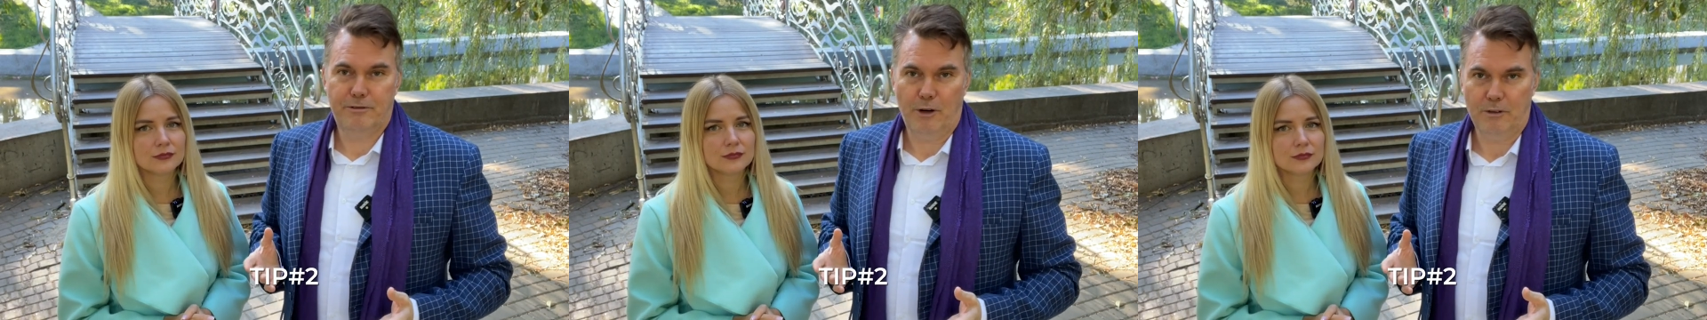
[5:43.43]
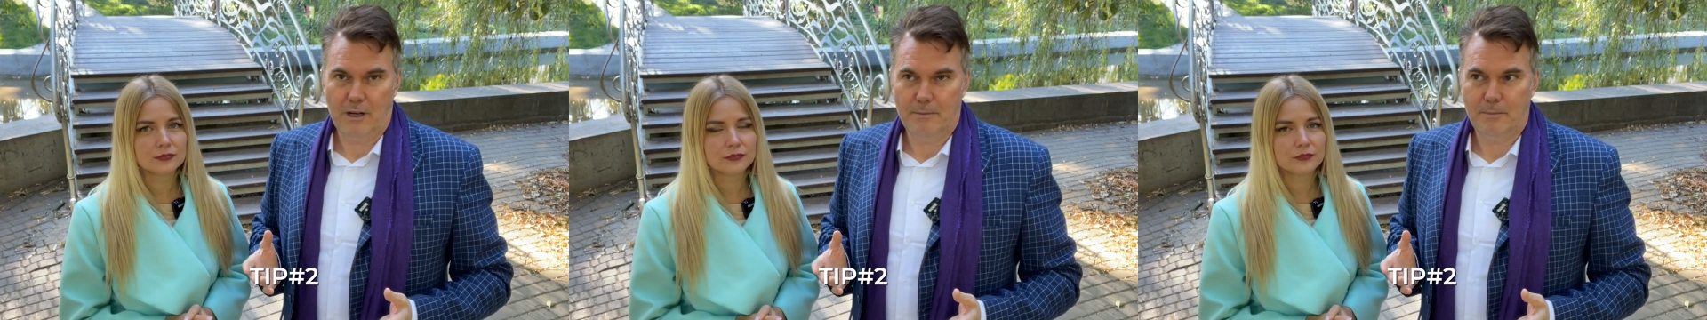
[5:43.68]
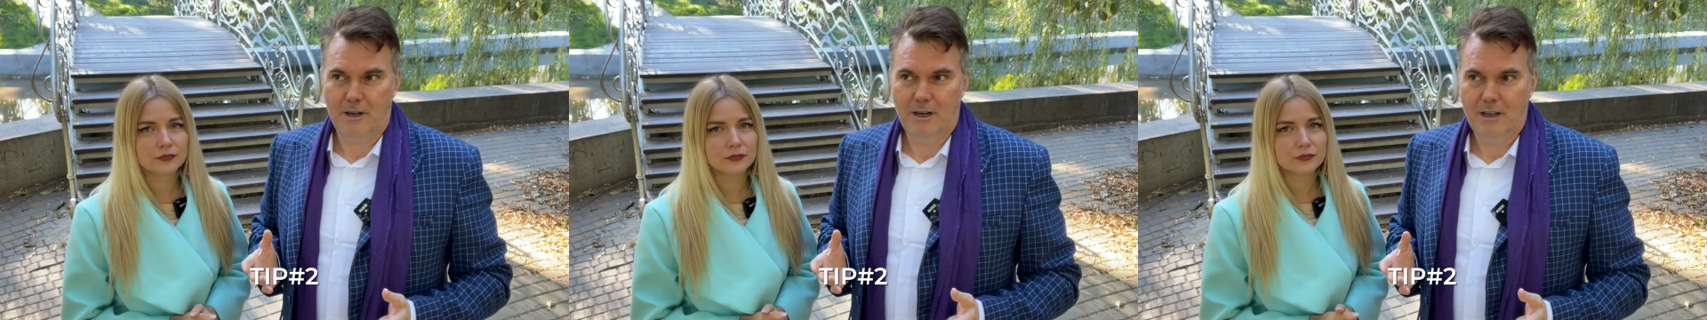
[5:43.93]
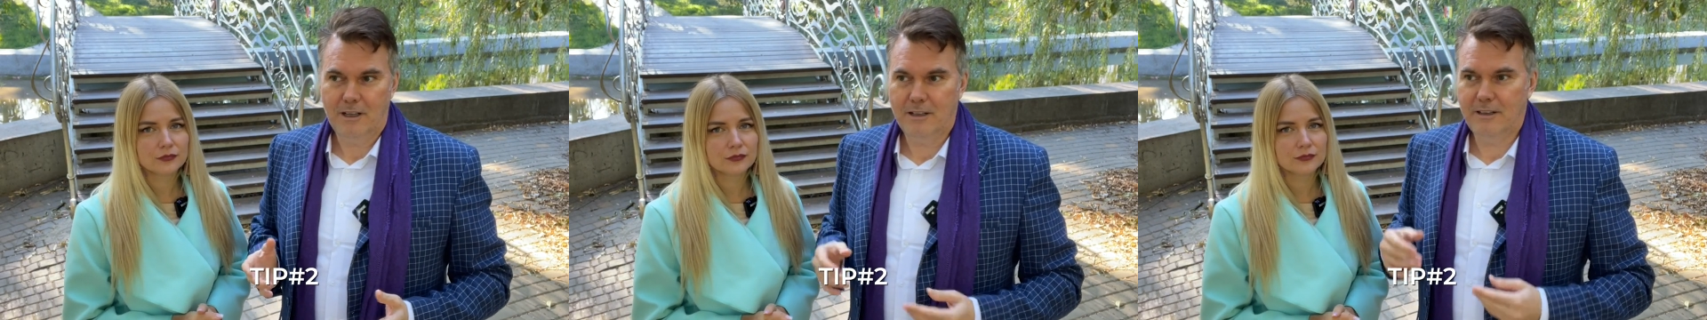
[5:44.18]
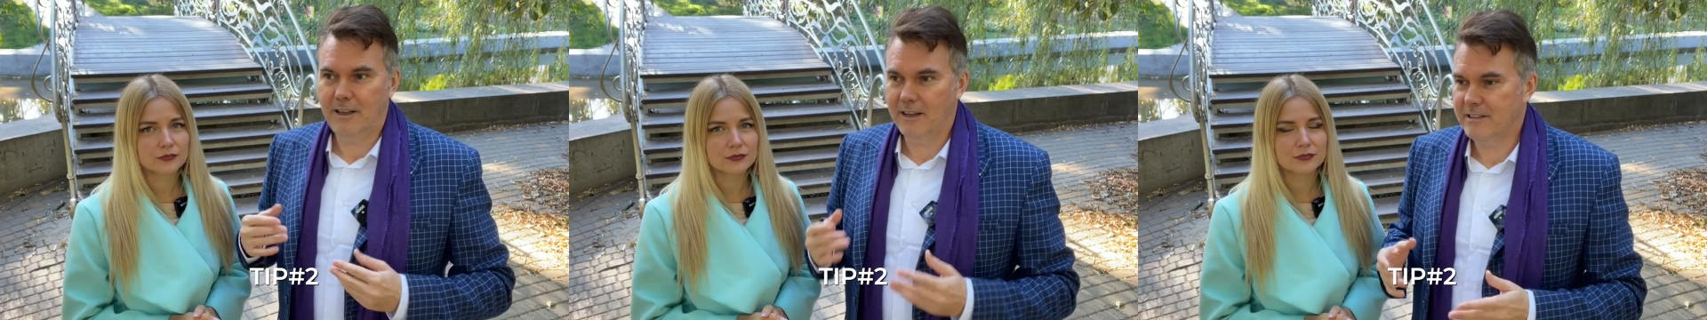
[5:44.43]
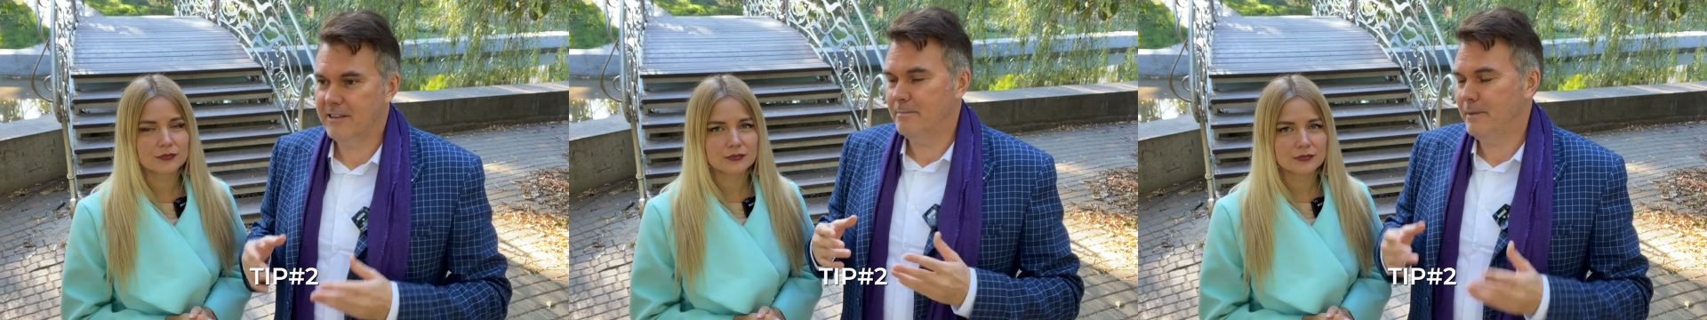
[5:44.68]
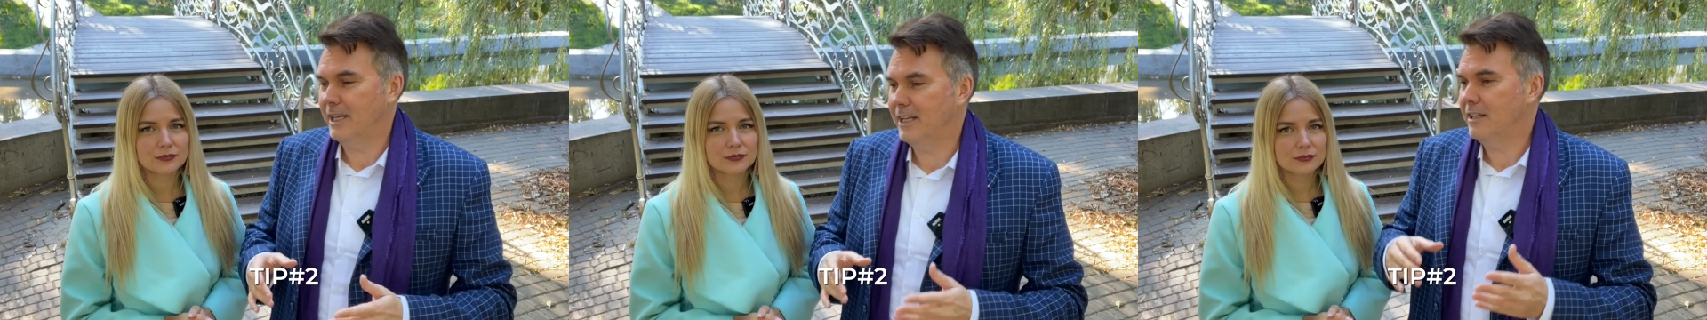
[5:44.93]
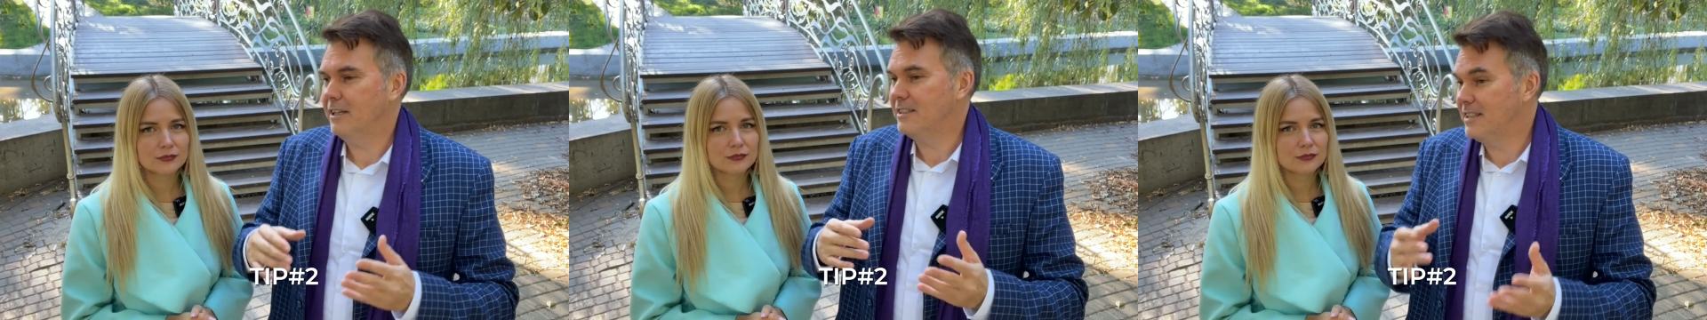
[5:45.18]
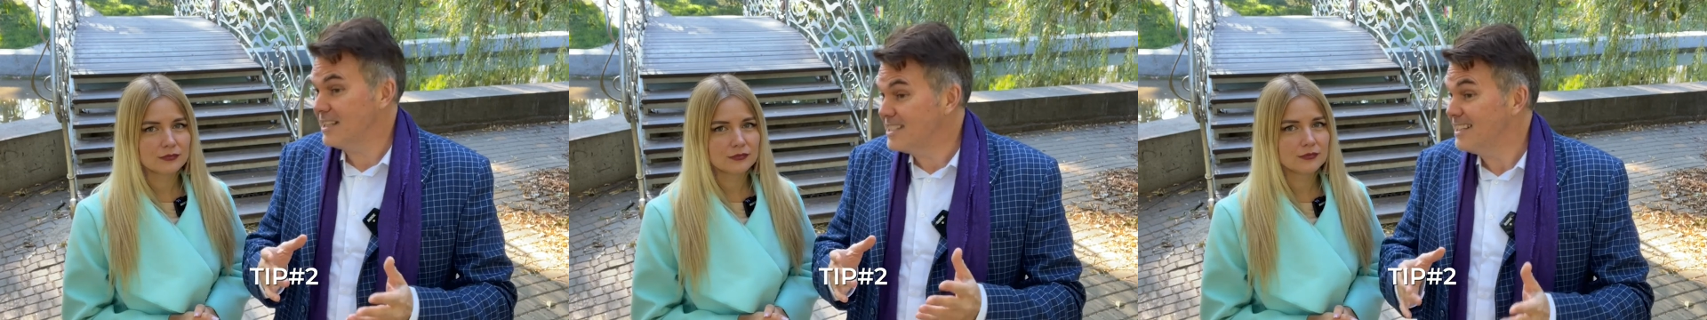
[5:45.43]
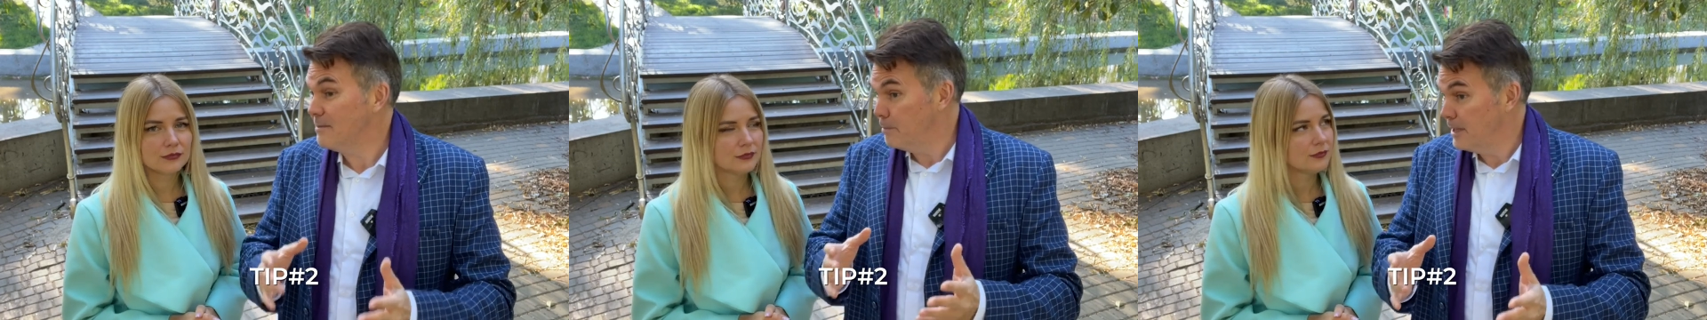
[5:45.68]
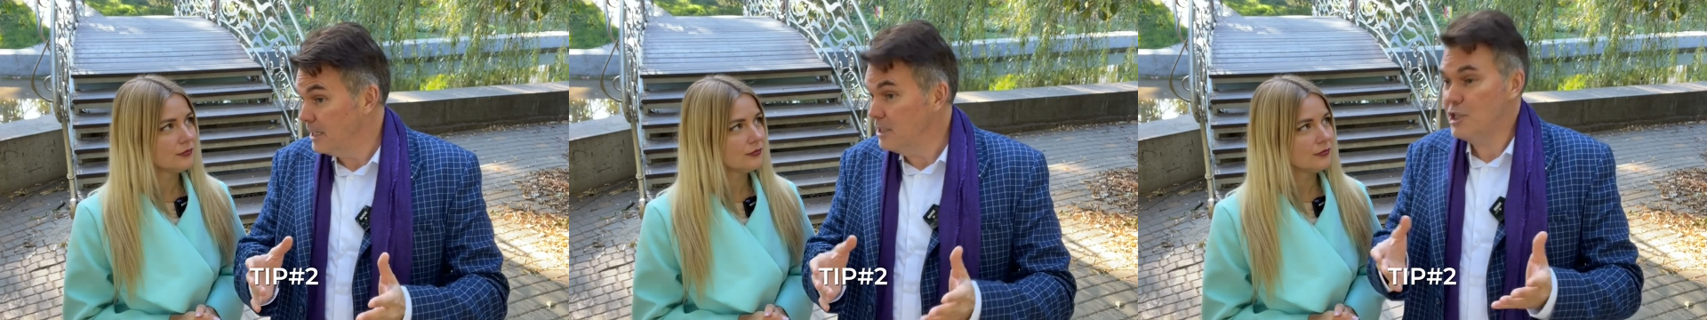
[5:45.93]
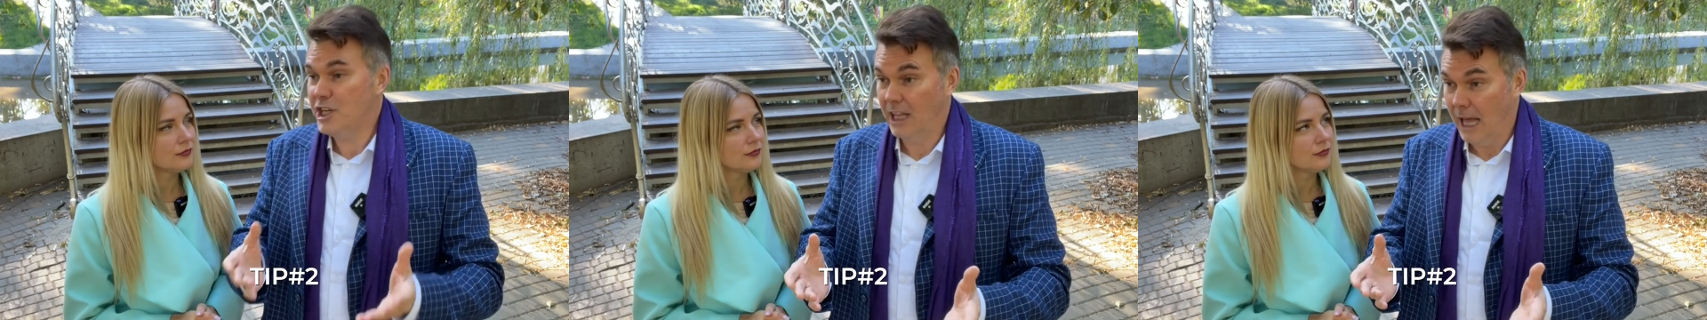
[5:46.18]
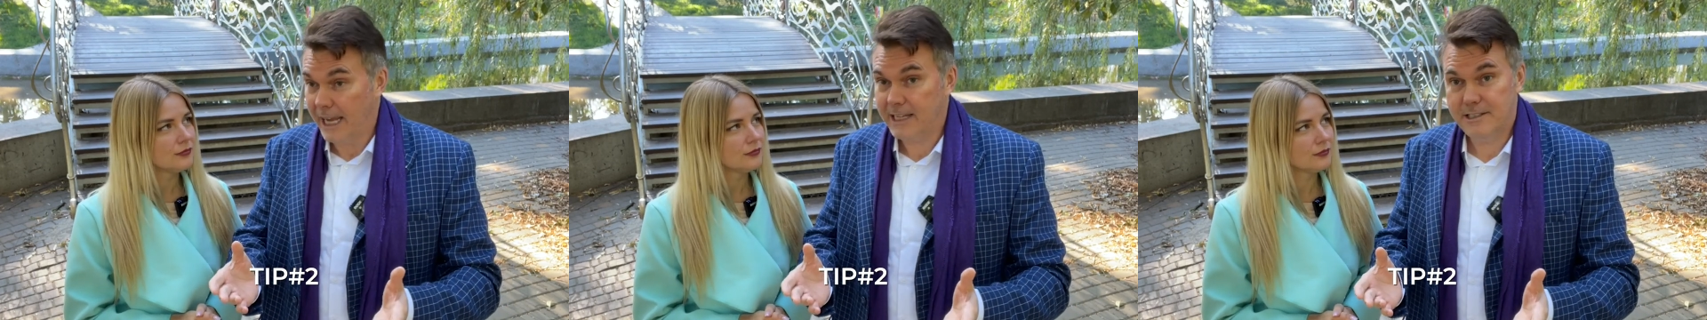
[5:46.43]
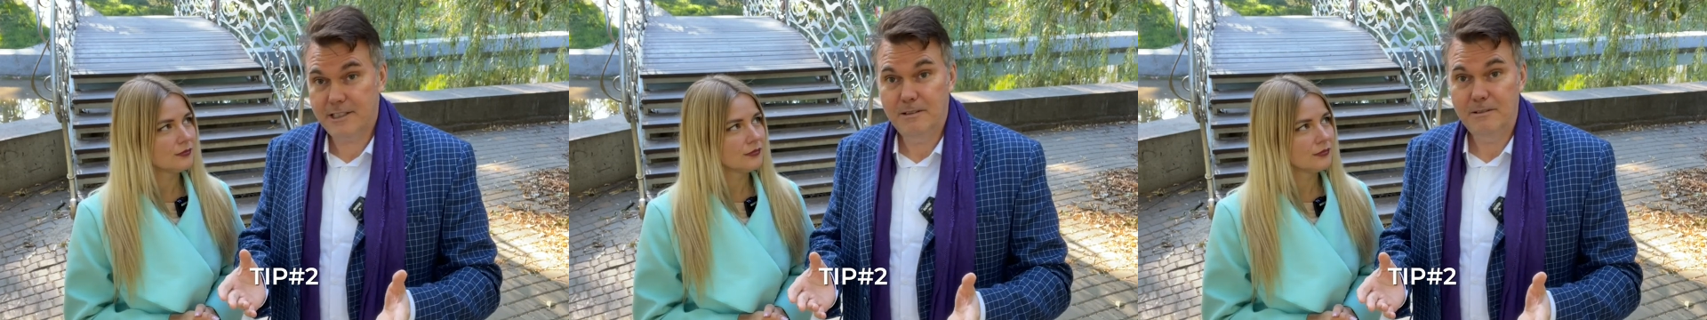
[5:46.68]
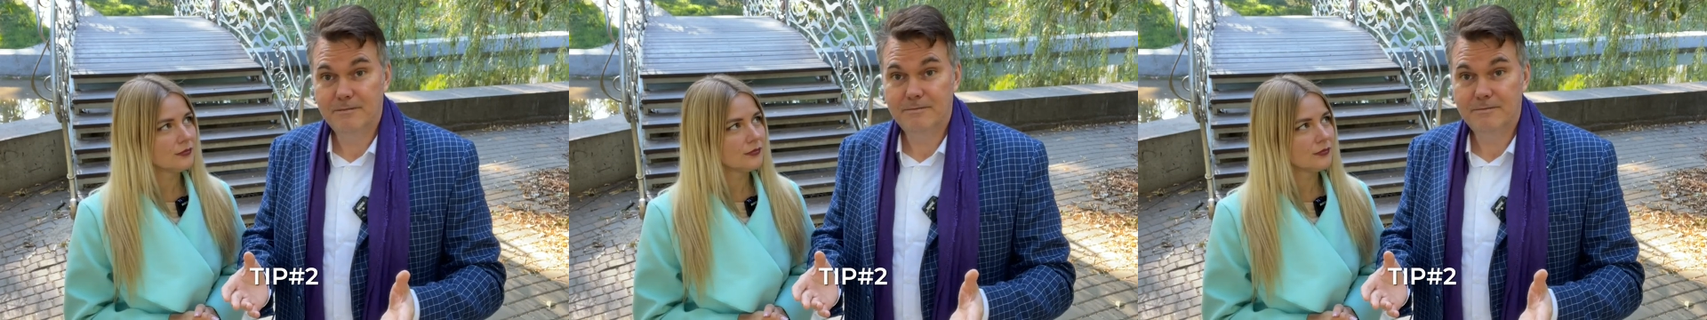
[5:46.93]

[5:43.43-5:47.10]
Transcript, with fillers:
Speaker 1: phone number doesn't mean she likes you.